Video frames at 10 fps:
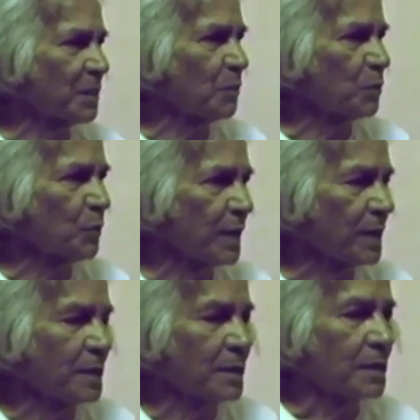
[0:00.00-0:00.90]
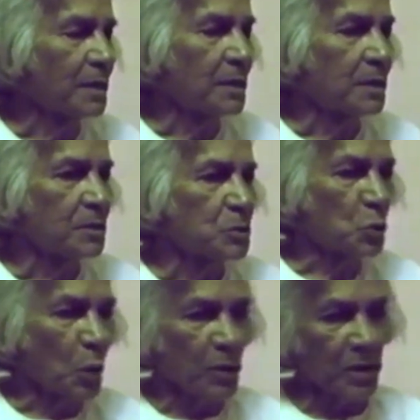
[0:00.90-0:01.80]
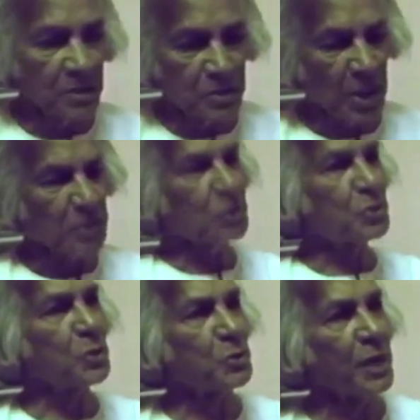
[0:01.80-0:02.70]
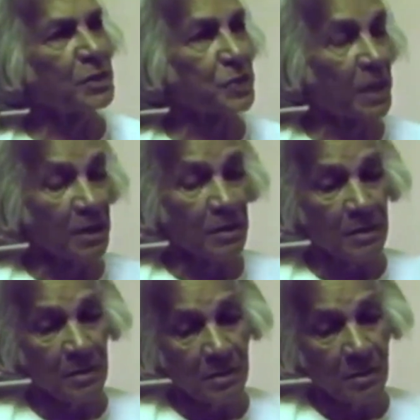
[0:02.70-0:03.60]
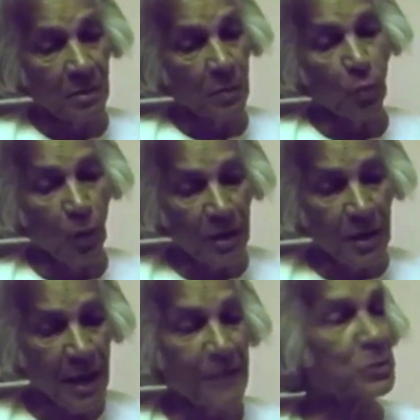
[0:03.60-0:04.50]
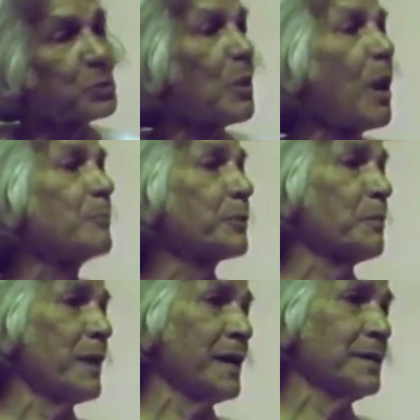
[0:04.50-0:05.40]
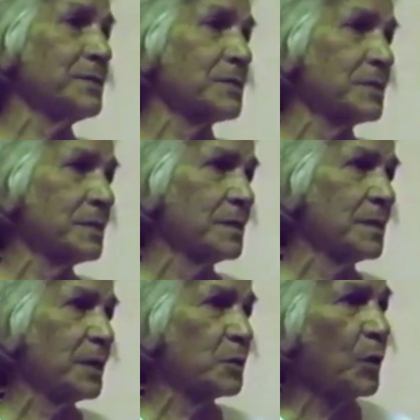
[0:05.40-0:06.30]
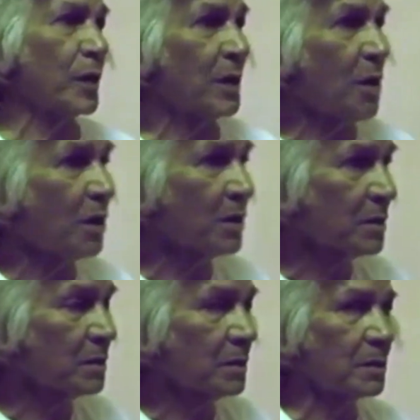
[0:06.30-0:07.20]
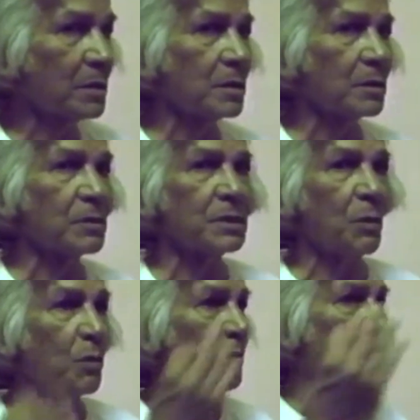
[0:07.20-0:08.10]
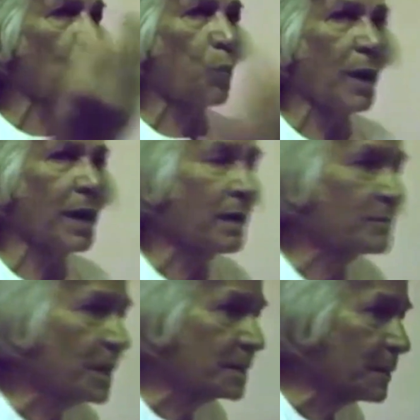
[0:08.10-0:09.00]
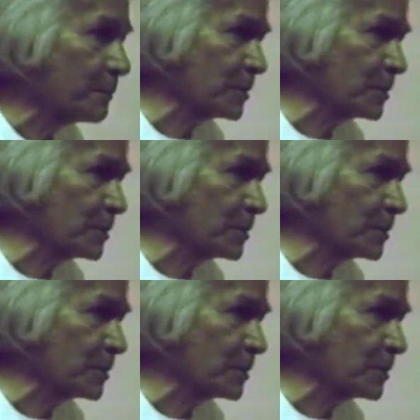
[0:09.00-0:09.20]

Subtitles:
thing as our way. So in such a situation, one has to compromise and go along with the way of the